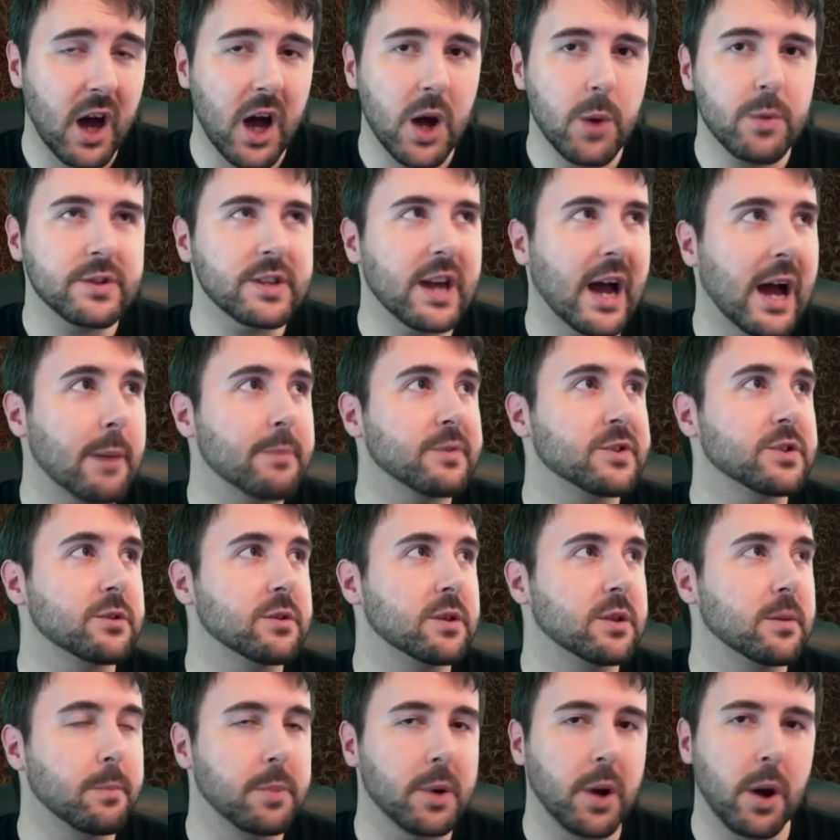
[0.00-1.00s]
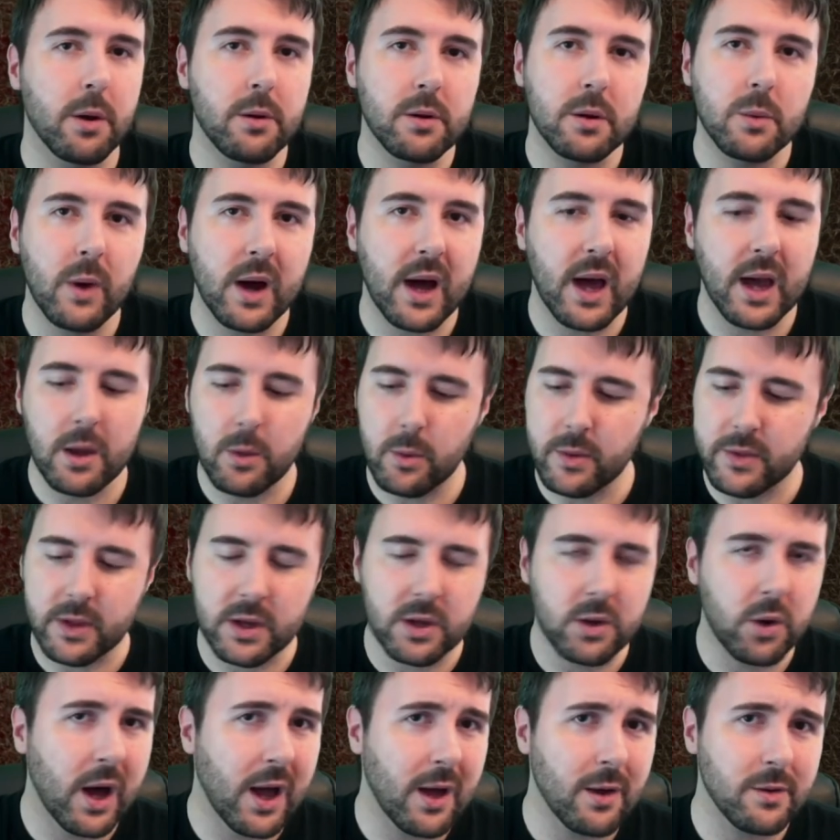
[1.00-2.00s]
I was absolutely blown away when the
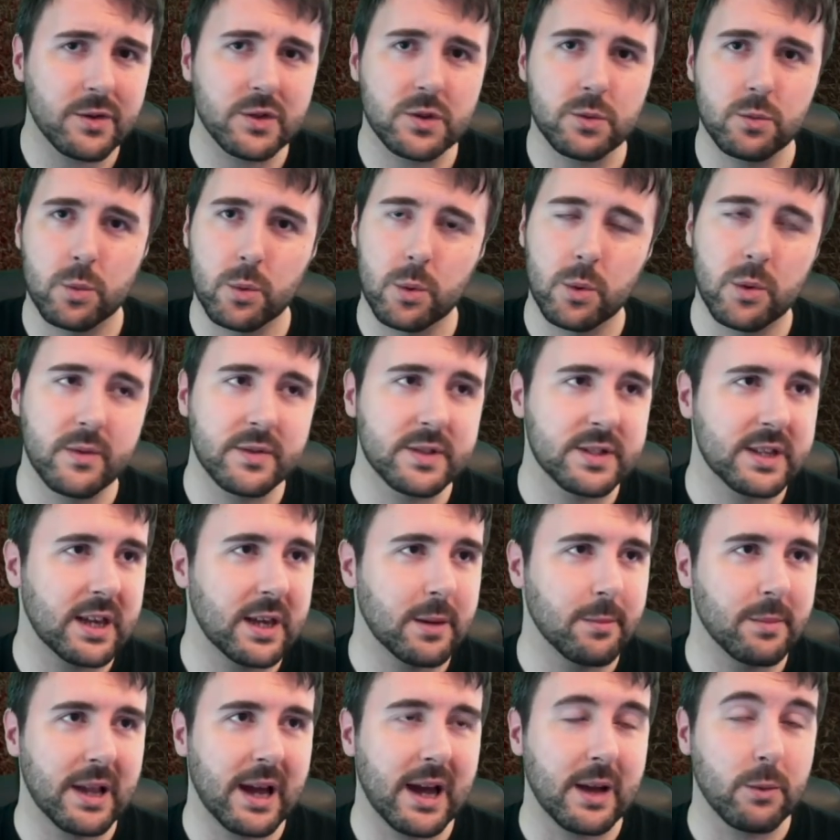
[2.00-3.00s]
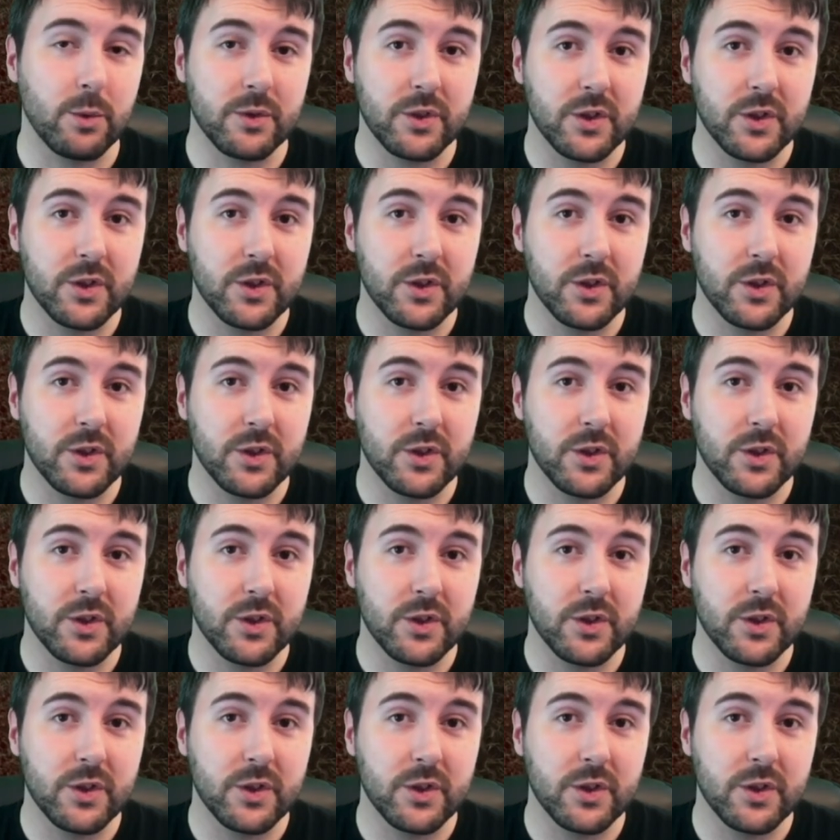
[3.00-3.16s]
Chaos Dwarf team landed.